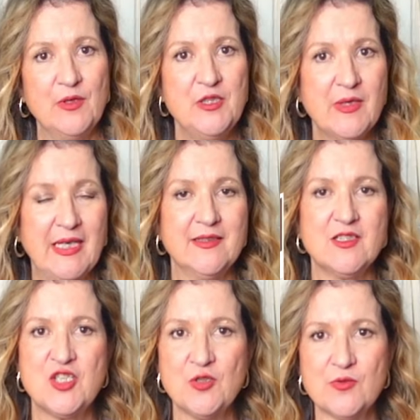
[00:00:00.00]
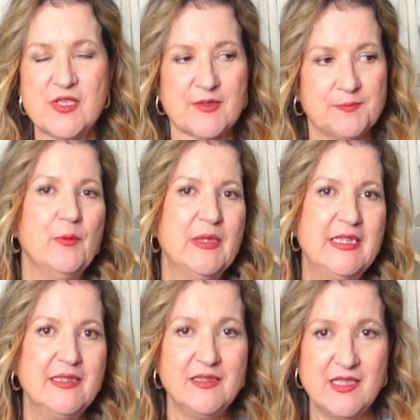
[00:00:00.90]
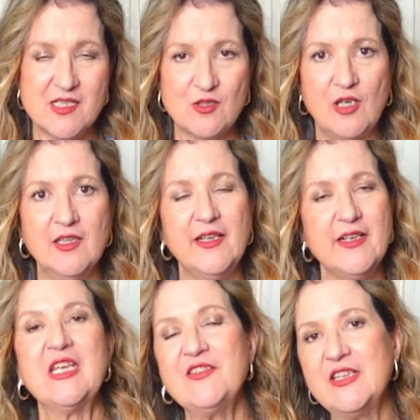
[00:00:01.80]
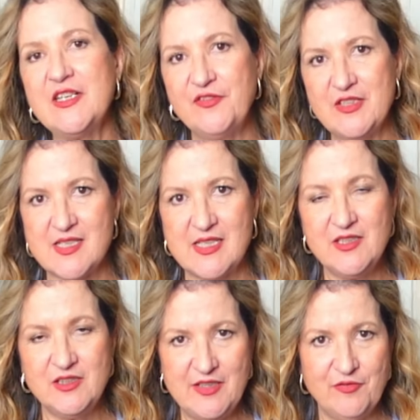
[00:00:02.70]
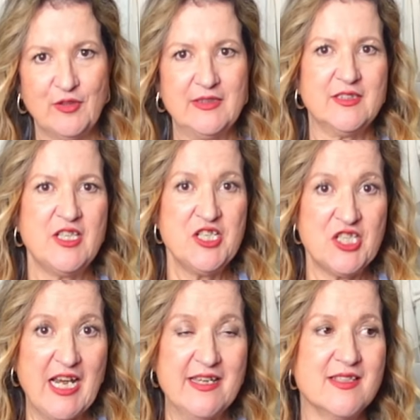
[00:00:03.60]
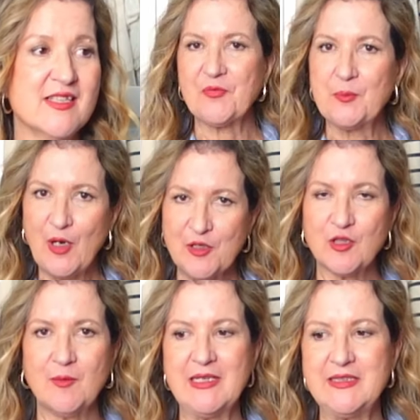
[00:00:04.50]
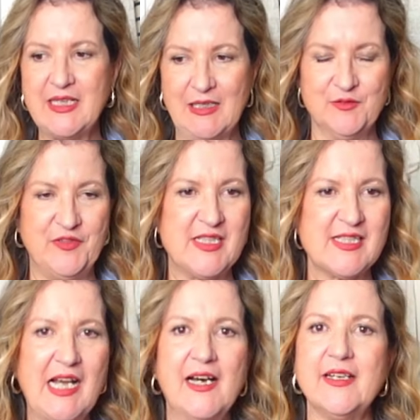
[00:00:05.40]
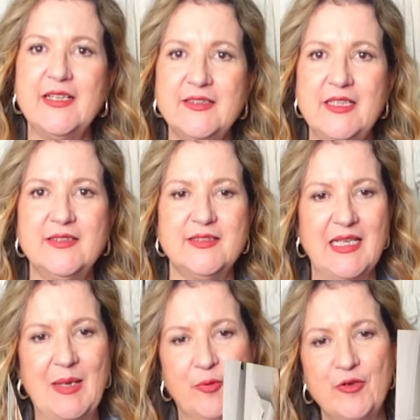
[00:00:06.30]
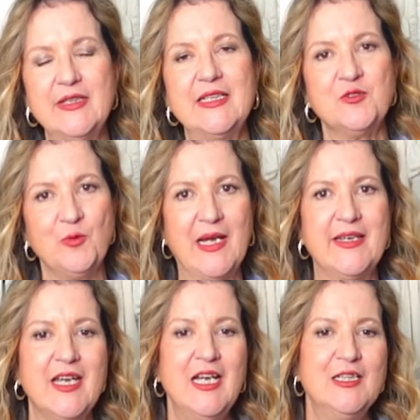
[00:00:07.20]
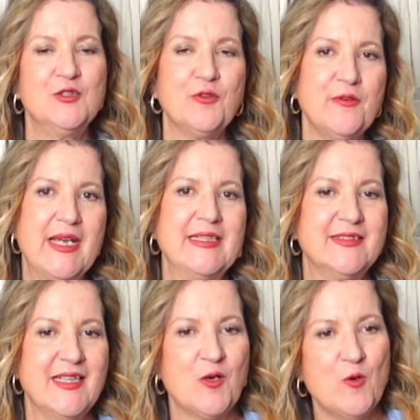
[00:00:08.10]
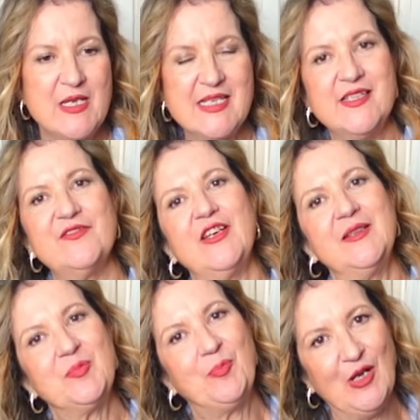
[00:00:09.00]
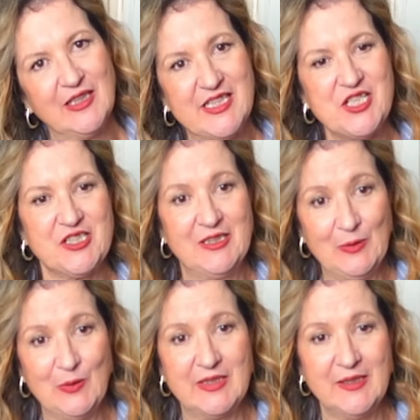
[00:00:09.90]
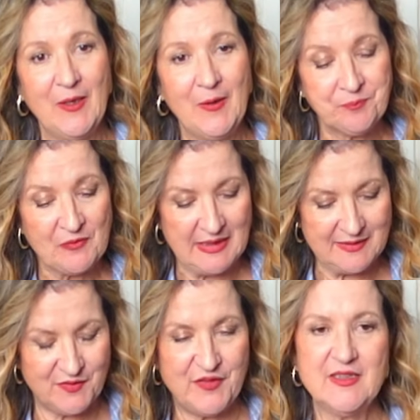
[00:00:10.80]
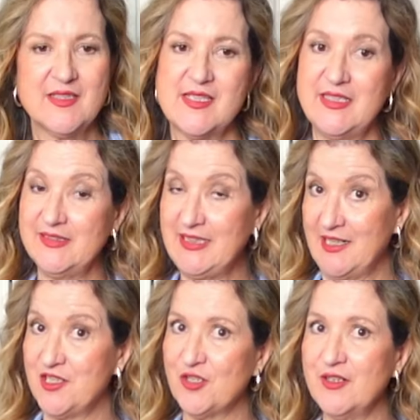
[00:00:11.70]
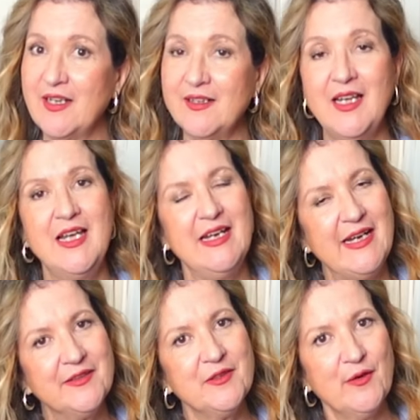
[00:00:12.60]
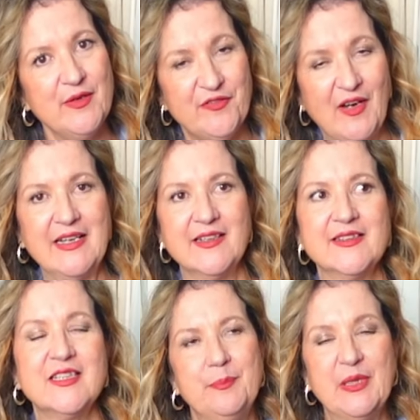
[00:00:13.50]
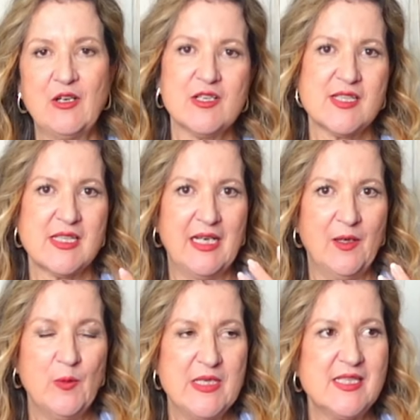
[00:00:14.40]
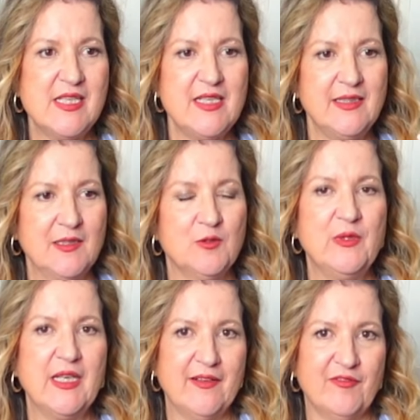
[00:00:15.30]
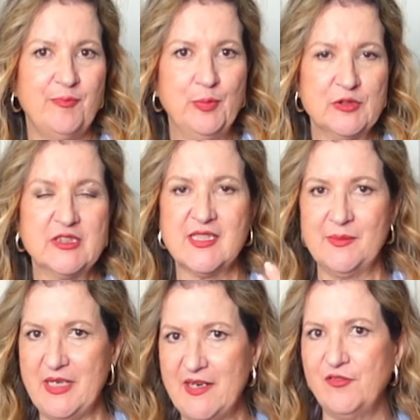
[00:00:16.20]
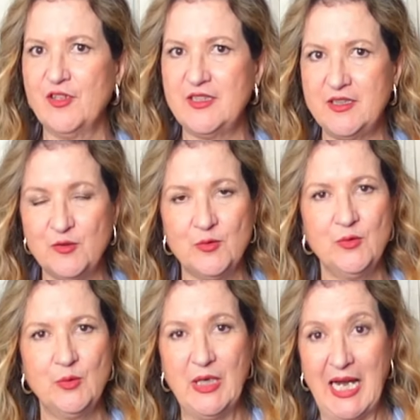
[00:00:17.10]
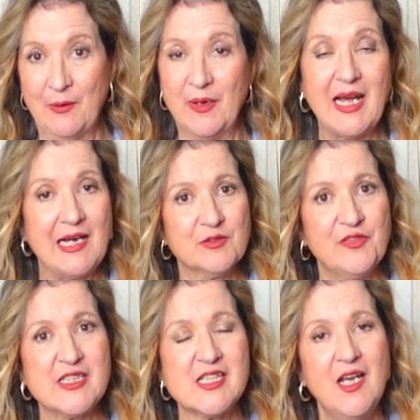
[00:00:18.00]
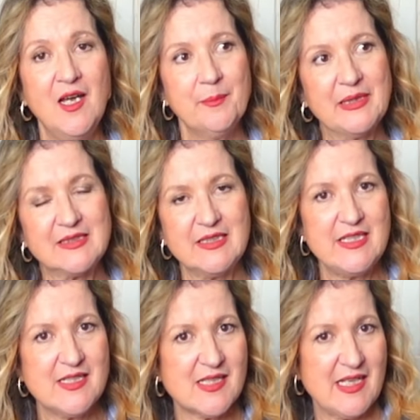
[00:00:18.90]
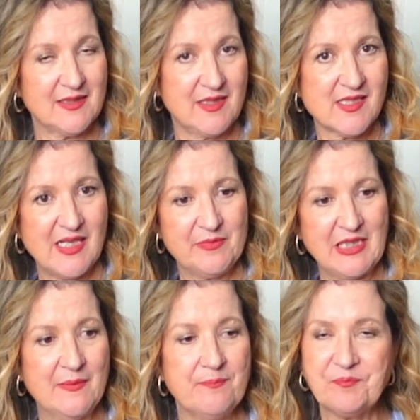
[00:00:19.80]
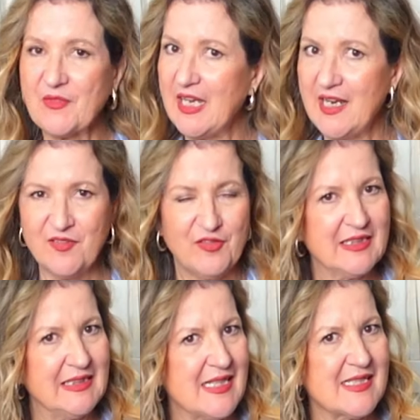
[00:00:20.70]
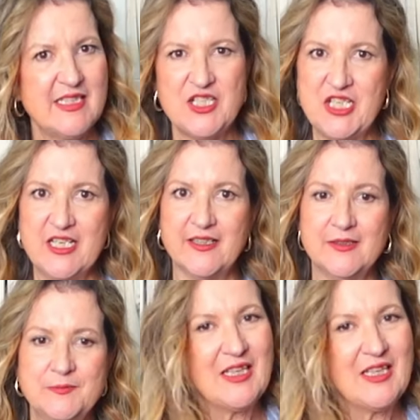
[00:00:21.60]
You can choose within this color even if it's in different shades. Monochromatic outfits are indeed a brilliant way to create a cohesive and polished look that feels intentional and refined, because we see that we have put some effort into our outfits, but is at the same time effortlessly chic.